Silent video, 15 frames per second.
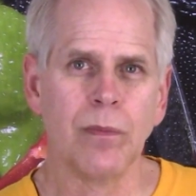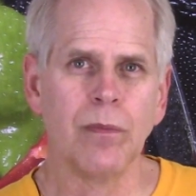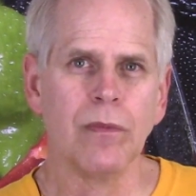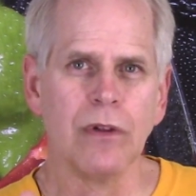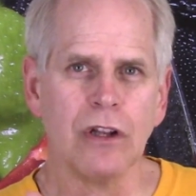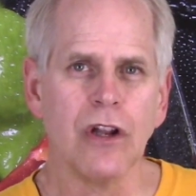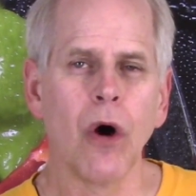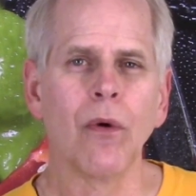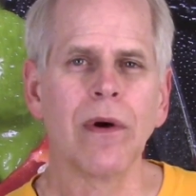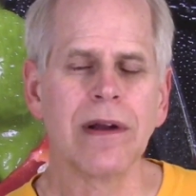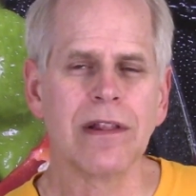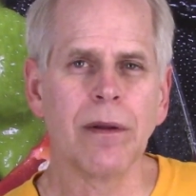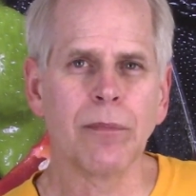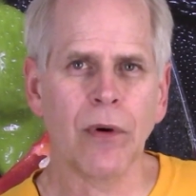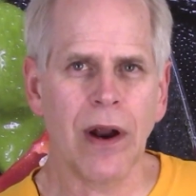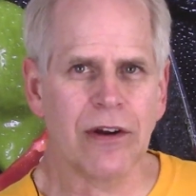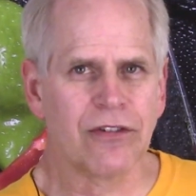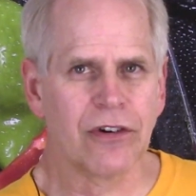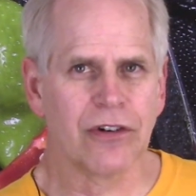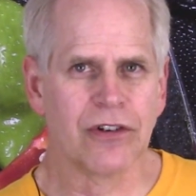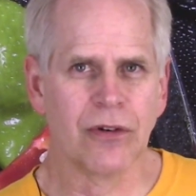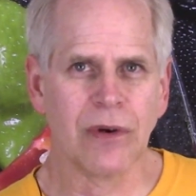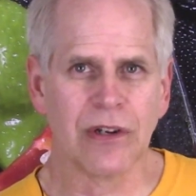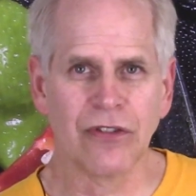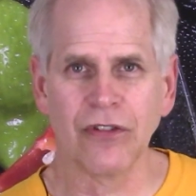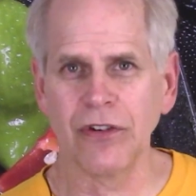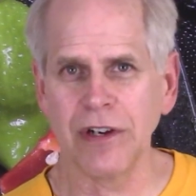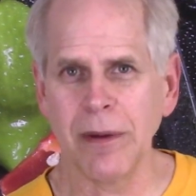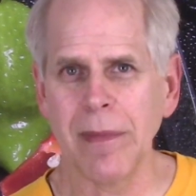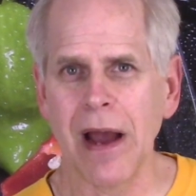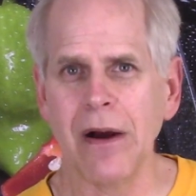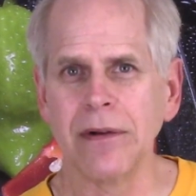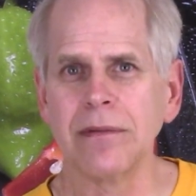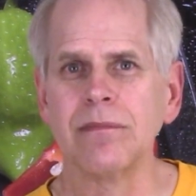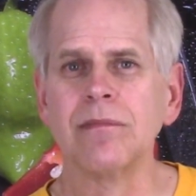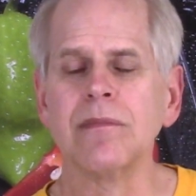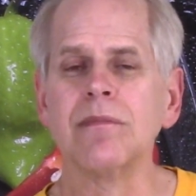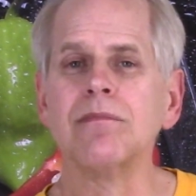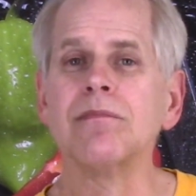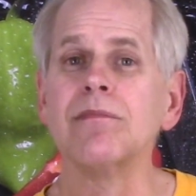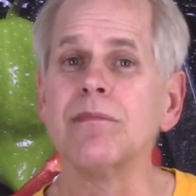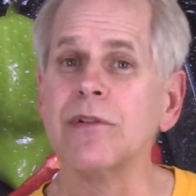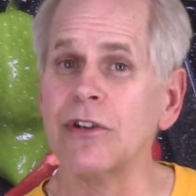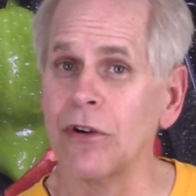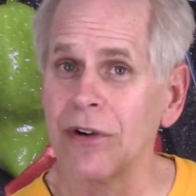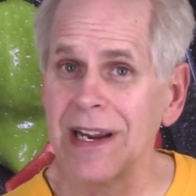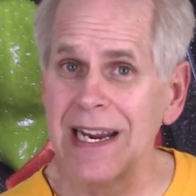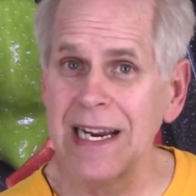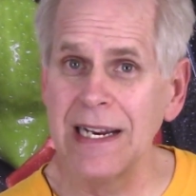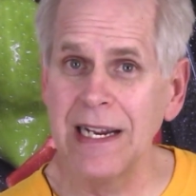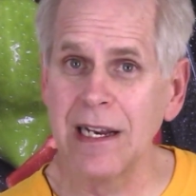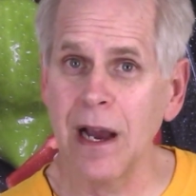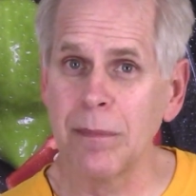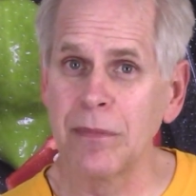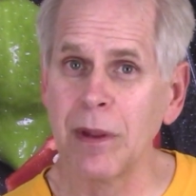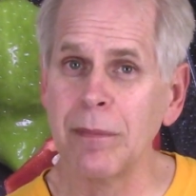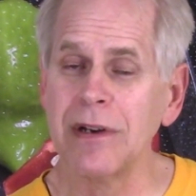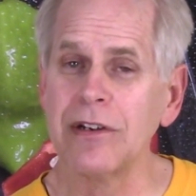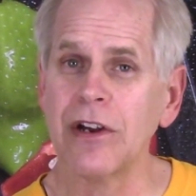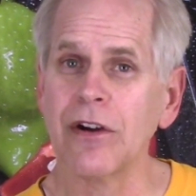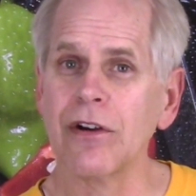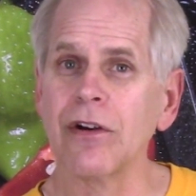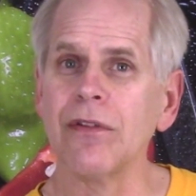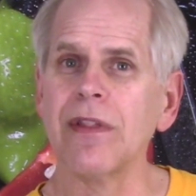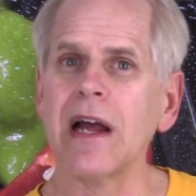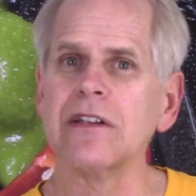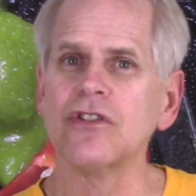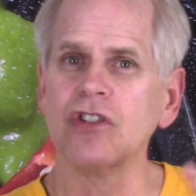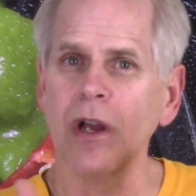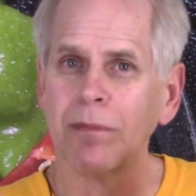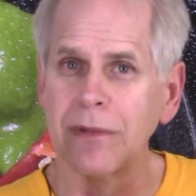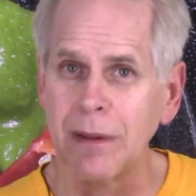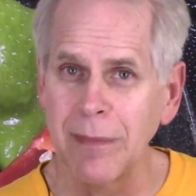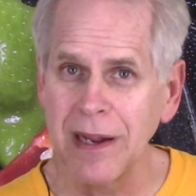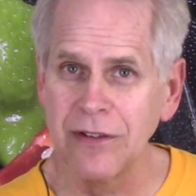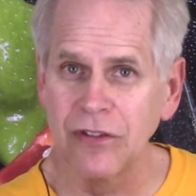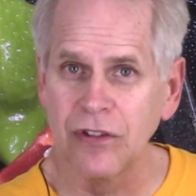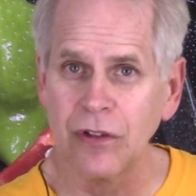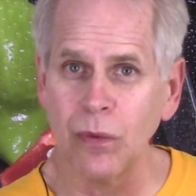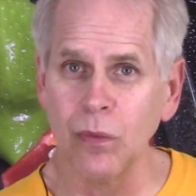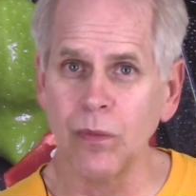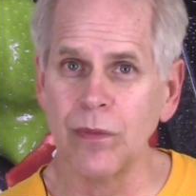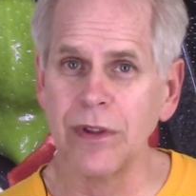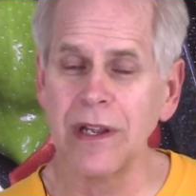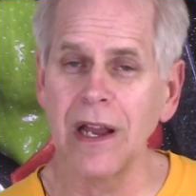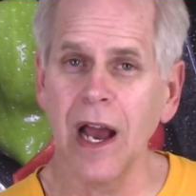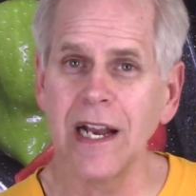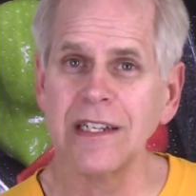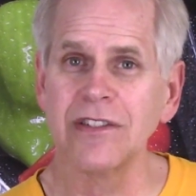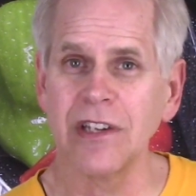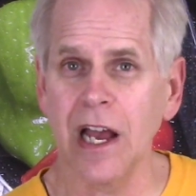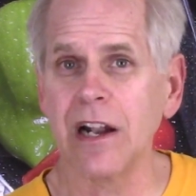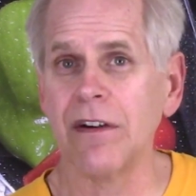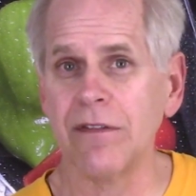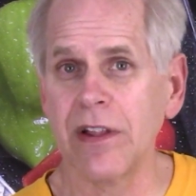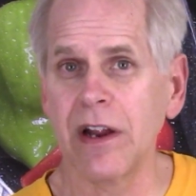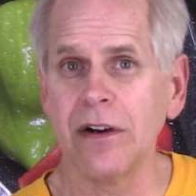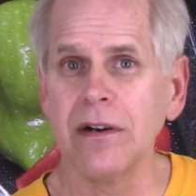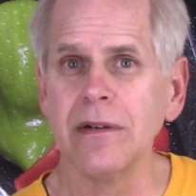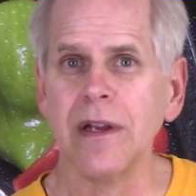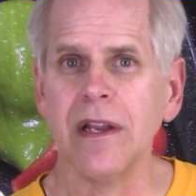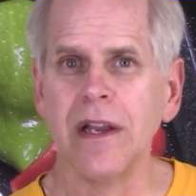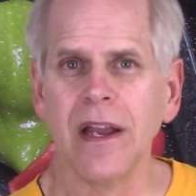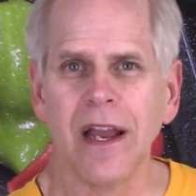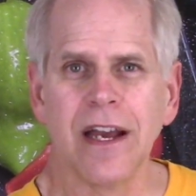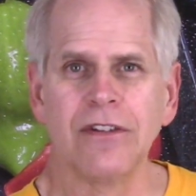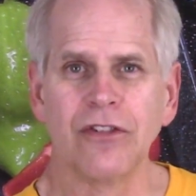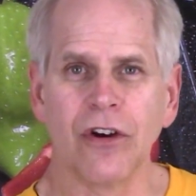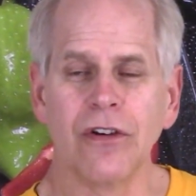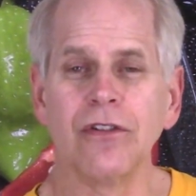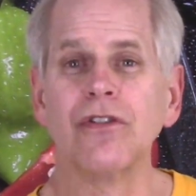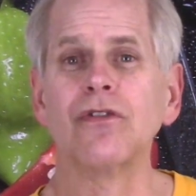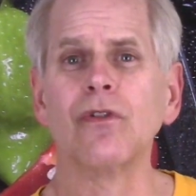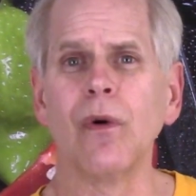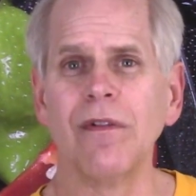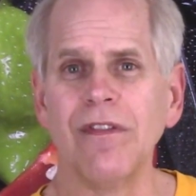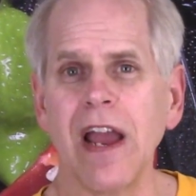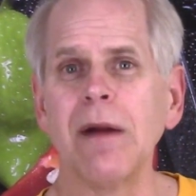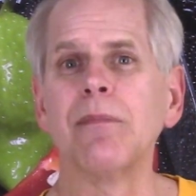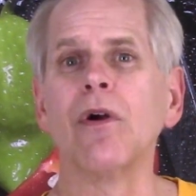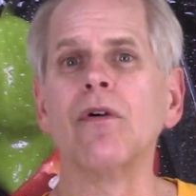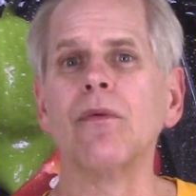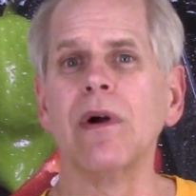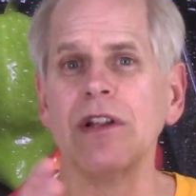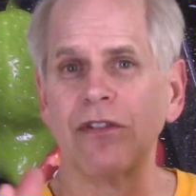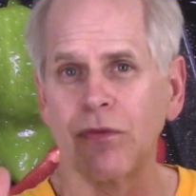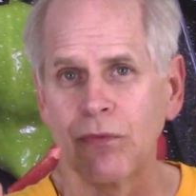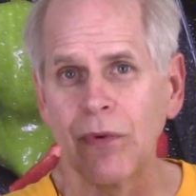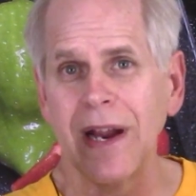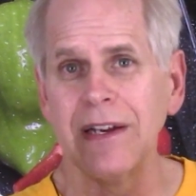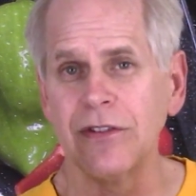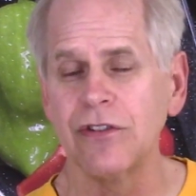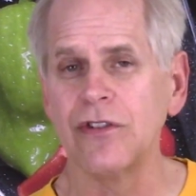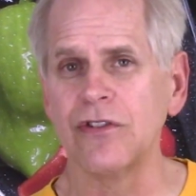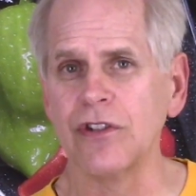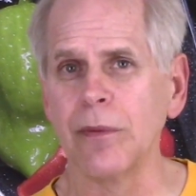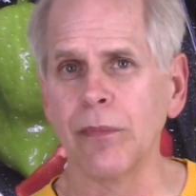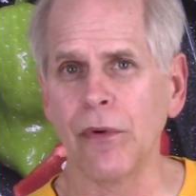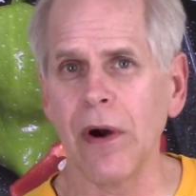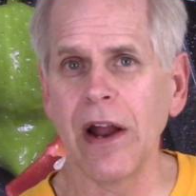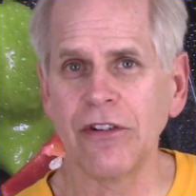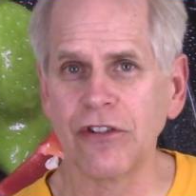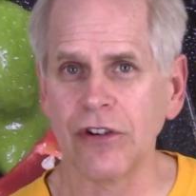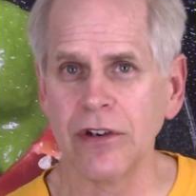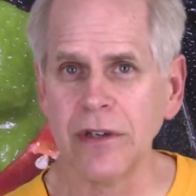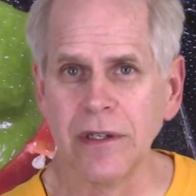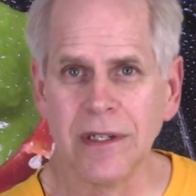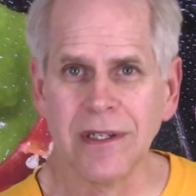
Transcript: lowering the pressure to a certain amount, you're heating up the material, that sublimates the ice out of there and turns it to a vapor, which raises the pressure,